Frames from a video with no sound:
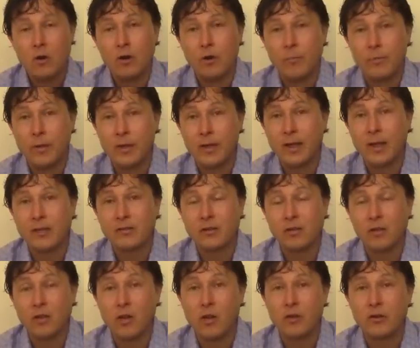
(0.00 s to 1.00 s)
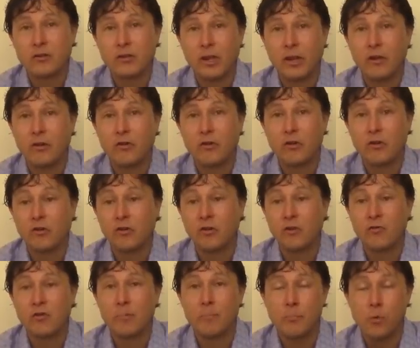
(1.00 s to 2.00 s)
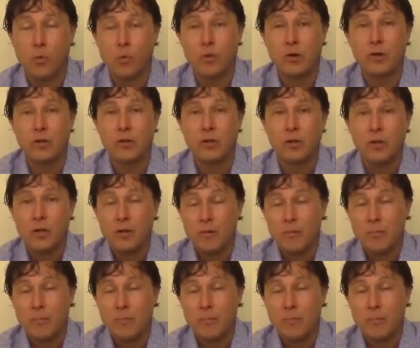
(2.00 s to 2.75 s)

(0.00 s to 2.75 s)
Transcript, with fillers: Omega has a long-standing tradition of supporting